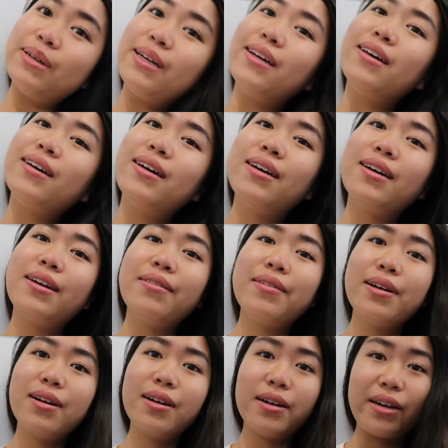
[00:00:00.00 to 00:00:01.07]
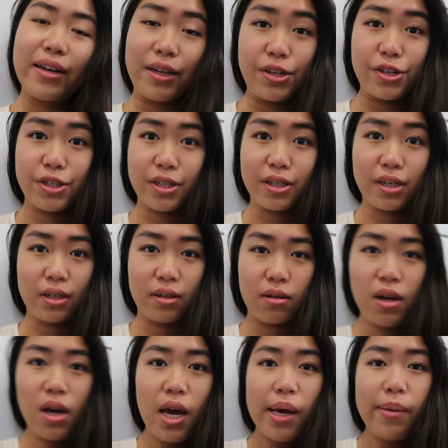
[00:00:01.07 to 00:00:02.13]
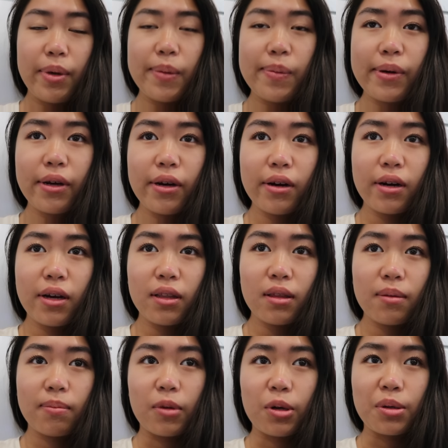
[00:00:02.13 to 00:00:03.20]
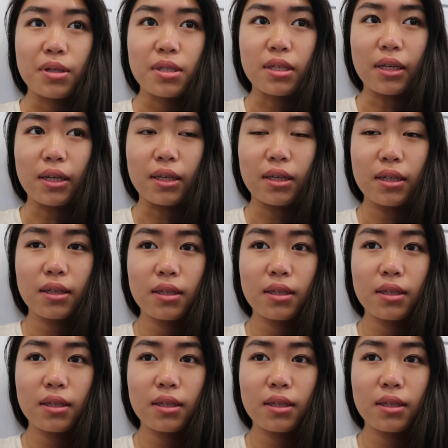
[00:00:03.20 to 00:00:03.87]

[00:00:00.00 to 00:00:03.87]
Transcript: but here we are in Asia and people here are not the most like